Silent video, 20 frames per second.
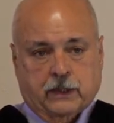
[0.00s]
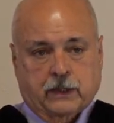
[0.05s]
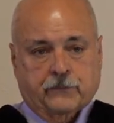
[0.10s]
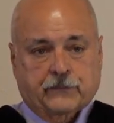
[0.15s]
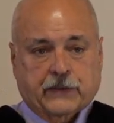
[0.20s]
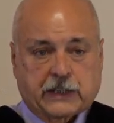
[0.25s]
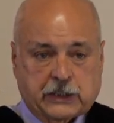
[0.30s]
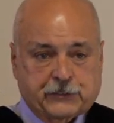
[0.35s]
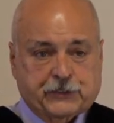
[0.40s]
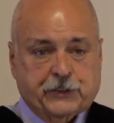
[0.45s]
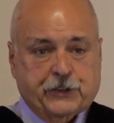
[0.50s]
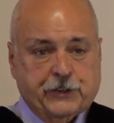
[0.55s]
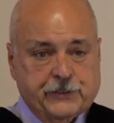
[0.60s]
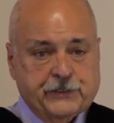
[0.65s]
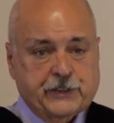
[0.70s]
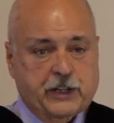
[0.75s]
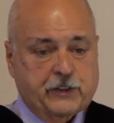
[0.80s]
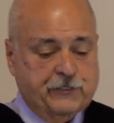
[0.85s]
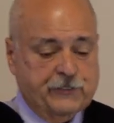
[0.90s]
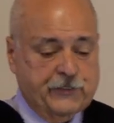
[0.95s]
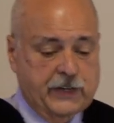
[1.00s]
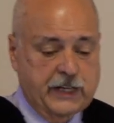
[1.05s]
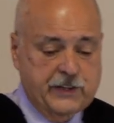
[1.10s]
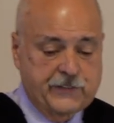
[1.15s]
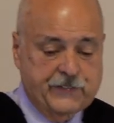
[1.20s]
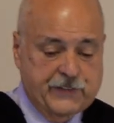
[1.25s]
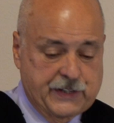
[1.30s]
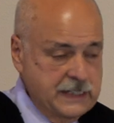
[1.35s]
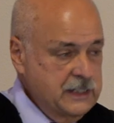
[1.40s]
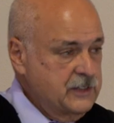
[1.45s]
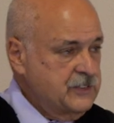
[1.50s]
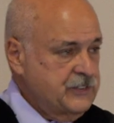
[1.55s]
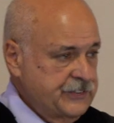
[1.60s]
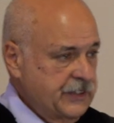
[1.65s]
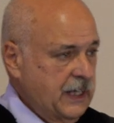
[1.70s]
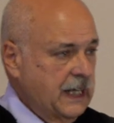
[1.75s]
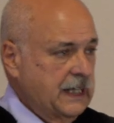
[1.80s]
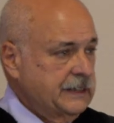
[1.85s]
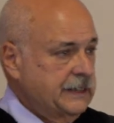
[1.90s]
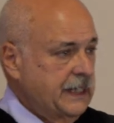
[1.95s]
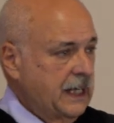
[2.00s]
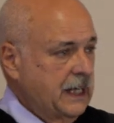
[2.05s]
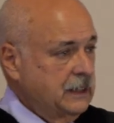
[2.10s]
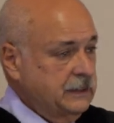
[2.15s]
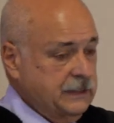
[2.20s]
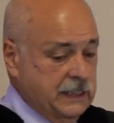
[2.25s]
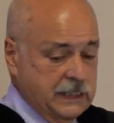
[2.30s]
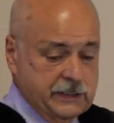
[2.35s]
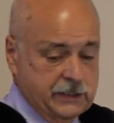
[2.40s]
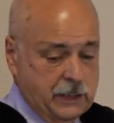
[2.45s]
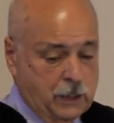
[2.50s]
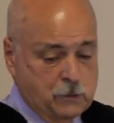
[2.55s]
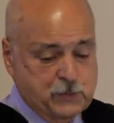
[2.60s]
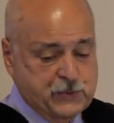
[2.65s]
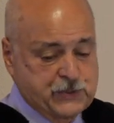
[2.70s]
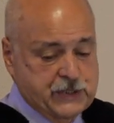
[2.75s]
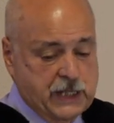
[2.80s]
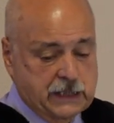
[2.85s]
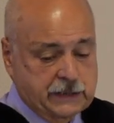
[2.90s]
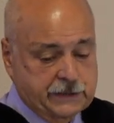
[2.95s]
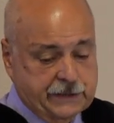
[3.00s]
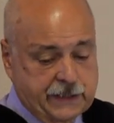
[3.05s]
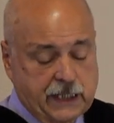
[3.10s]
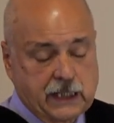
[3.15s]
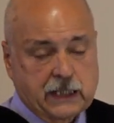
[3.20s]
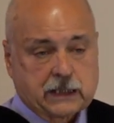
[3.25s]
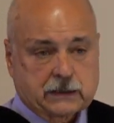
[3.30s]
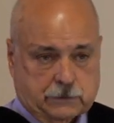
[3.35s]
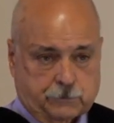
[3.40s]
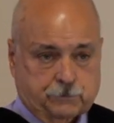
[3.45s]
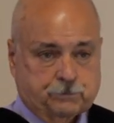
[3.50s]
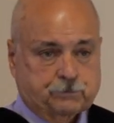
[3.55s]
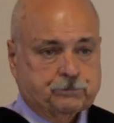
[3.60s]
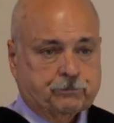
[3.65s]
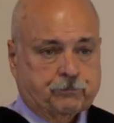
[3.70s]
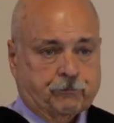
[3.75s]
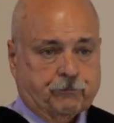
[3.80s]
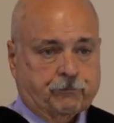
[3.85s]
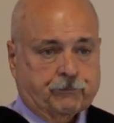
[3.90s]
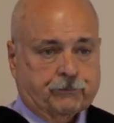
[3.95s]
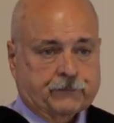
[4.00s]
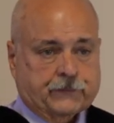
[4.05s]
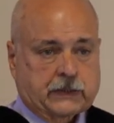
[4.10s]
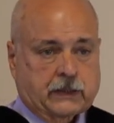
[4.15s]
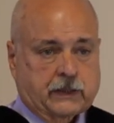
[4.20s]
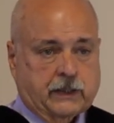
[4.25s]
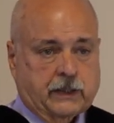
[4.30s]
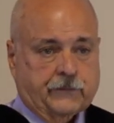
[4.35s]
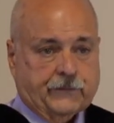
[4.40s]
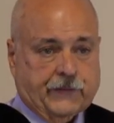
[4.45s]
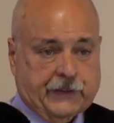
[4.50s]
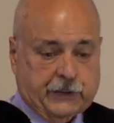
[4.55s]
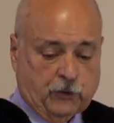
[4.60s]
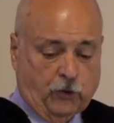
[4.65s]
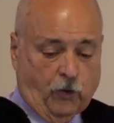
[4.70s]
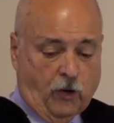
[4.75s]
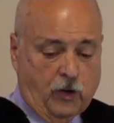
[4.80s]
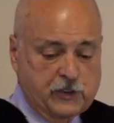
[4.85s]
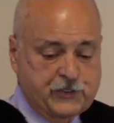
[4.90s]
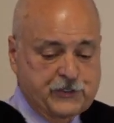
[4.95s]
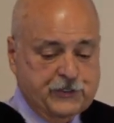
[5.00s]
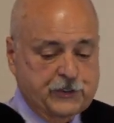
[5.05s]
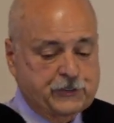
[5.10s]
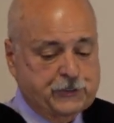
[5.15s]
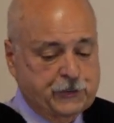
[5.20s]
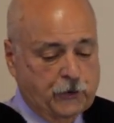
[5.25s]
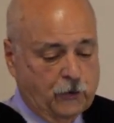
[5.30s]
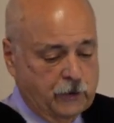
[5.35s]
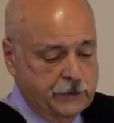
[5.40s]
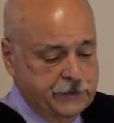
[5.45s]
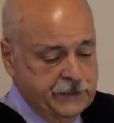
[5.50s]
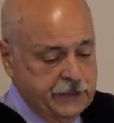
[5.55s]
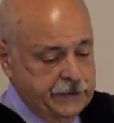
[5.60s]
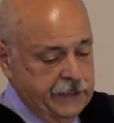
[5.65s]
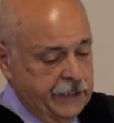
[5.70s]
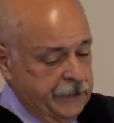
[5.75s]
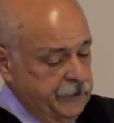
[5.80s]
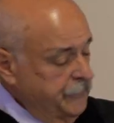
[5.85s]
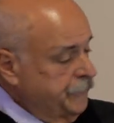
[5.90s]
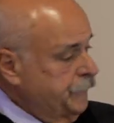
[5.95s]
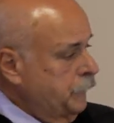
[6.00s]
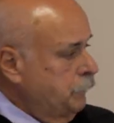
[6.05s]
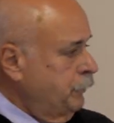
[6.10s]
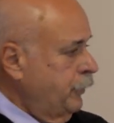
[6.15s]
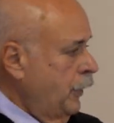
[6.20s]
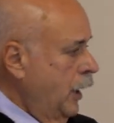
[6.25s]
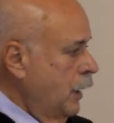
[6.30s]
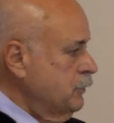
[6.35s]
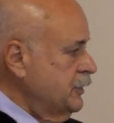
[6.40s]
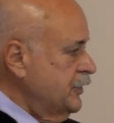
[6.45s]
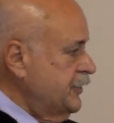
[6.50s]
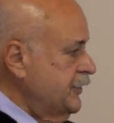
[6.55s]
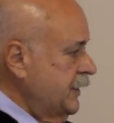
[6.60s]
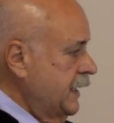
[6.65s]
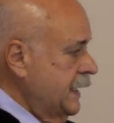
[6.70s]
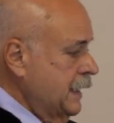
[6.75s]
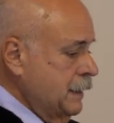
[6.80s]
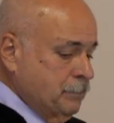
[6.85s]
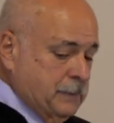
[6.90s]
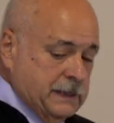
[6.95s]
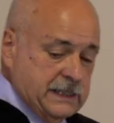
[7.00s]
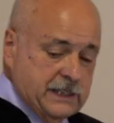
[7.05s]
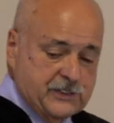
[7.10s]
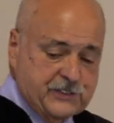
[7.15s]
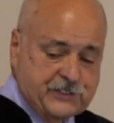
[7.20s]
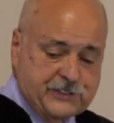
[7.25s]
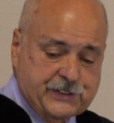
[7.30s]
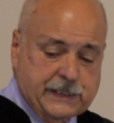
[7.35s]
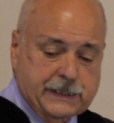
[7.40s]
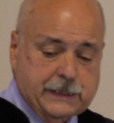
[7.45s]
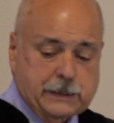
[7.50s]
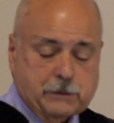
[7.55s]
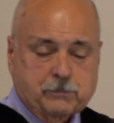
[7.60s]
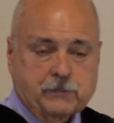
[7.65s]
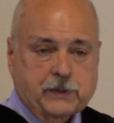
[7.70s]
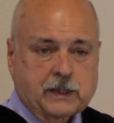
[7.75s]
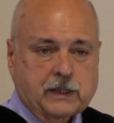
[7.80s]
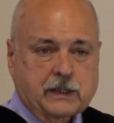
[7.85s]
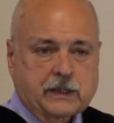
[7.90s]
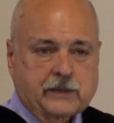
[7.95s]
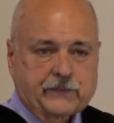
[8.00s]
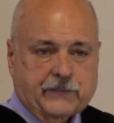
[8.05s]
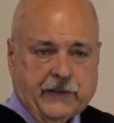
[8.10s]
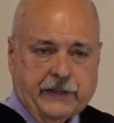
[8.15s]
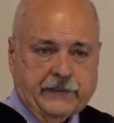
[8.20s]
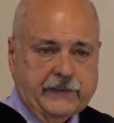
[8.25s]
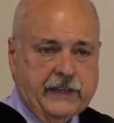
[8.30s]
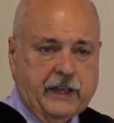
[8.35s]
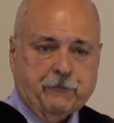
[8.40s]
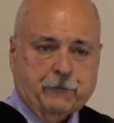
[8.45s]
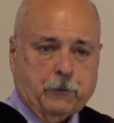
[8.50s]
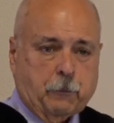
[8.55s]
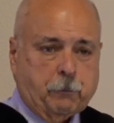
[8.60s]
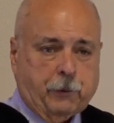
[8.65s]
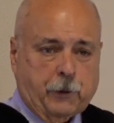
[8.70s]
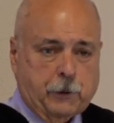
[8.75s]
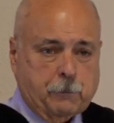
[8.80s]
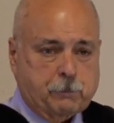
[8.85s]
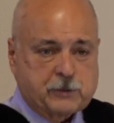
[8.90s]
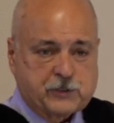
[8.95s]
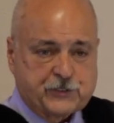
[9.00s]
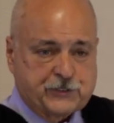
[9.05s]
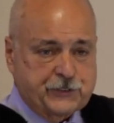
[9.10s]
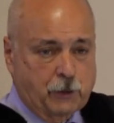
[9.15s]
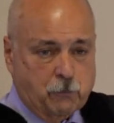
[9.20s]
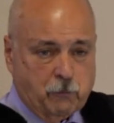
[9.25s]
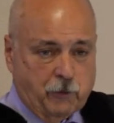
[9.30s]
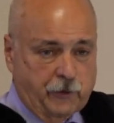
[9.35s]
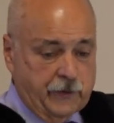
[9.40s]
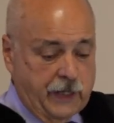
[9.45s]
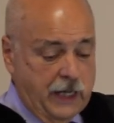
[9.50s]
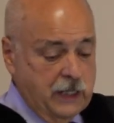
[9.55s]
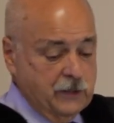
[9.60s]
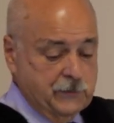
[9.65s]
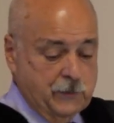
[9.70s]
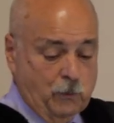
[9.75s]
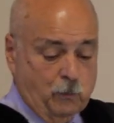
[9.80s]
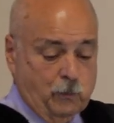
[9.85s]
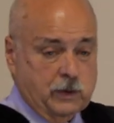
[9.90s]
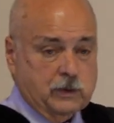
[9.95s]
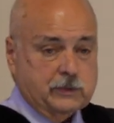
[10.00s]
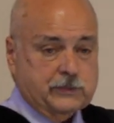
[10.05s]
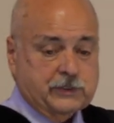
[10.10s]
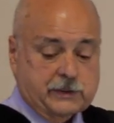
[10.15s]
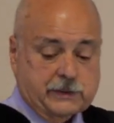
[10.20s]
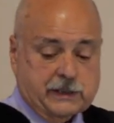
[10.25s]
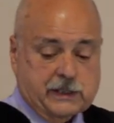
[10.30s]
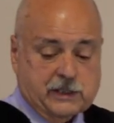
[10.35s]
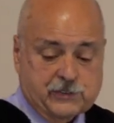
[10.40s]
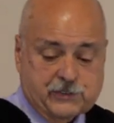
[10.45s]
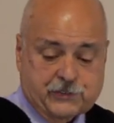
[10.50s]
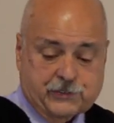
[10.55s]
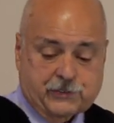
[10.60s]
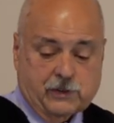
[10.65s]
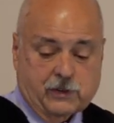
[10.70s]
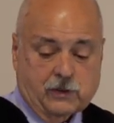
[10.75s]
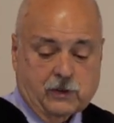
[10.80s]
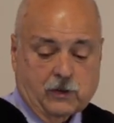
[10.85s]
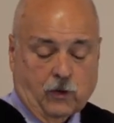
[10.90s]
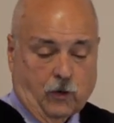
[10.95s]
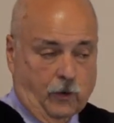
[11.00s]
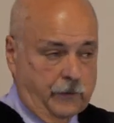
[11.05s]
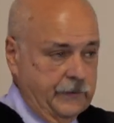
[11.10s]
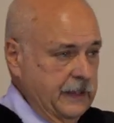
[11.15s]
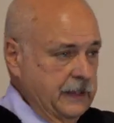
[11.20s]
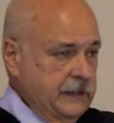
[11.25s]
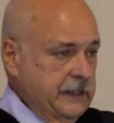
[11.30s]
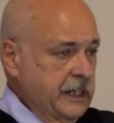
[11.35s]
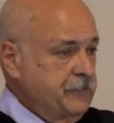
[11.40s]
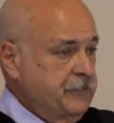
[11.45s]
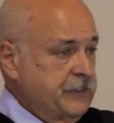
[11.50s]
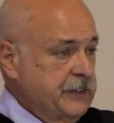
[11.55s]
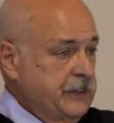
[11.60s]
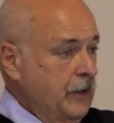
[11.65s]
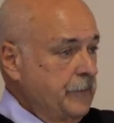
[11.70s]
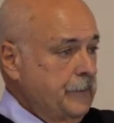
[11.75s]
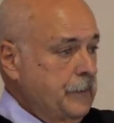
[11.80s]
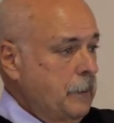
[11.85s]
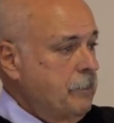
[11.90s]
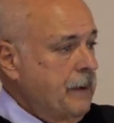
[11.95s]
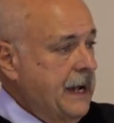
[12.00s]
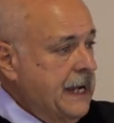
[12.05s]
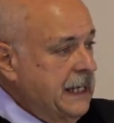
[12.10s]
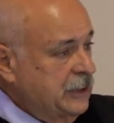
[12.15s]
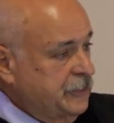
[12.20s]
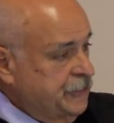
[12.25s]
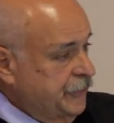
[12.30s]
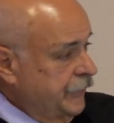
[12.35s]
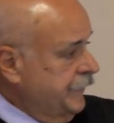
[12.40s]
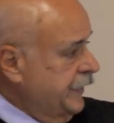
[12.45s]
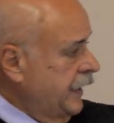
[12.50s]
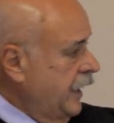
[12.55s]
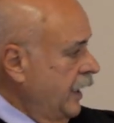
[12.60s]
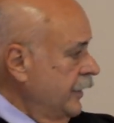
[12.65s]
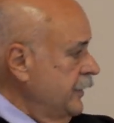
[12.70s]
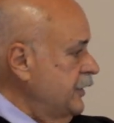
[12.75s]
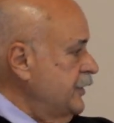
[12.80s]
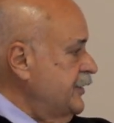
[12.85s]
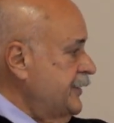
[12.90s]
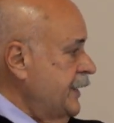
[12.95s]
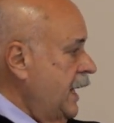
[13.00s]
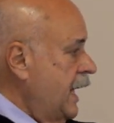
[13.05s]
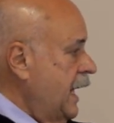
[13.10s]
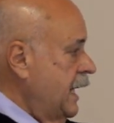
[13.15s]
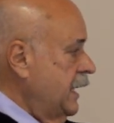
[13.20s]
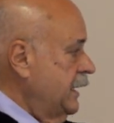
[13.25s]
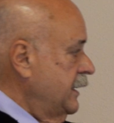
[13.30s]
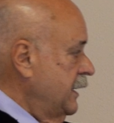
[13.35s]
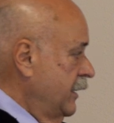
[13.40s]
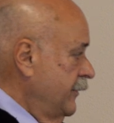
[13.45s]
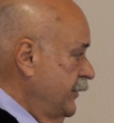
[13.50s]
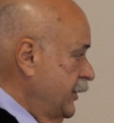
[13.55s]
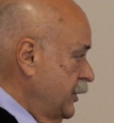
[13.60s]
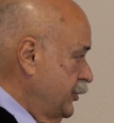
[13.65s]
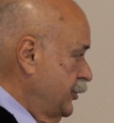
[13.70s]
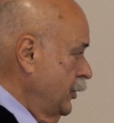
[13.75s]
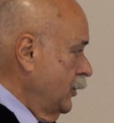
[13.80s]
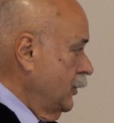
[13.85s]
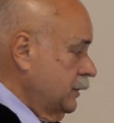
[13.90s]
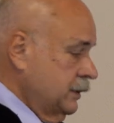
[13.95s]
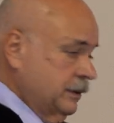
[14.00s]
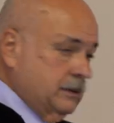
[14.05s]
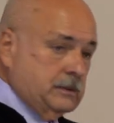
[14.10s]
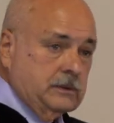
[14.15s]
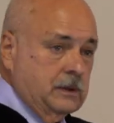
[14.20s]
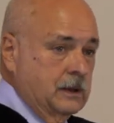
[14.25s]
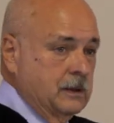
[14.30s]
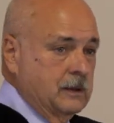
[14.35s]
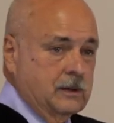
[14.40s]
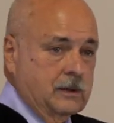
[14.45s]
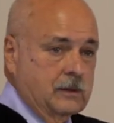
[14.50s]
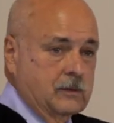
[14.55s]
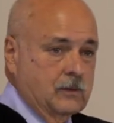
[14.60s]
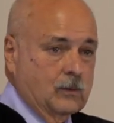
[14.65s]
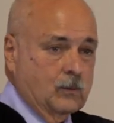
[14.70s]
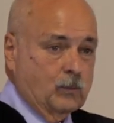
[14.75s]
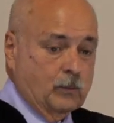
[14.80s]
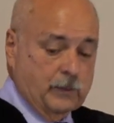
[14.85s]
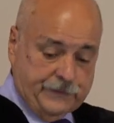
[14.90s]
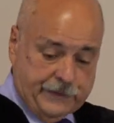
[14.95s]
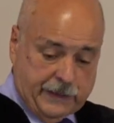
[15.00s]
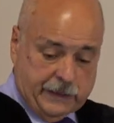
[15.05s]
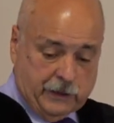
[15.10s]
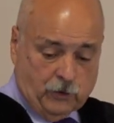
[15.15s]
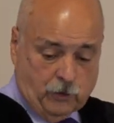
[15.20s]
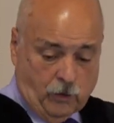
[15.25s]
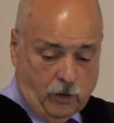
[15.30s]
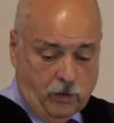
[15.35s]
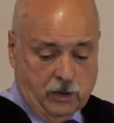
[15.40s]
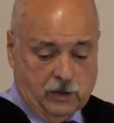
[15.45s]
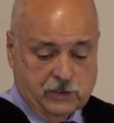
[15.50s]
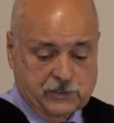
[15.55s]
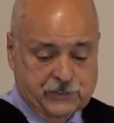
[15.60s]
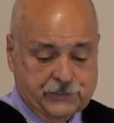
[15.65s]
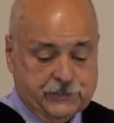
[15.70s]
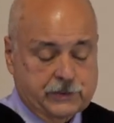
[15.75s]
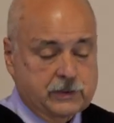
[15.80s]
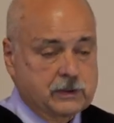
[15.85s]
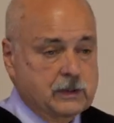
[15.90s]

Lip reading: They turned their faith inside out and upside down. They crossed the Jordan and entered the promised land, but it seemed they left the purpose somewhere out in the wilderness, or they left it on the banks on the other side of the Jordan when they crossed.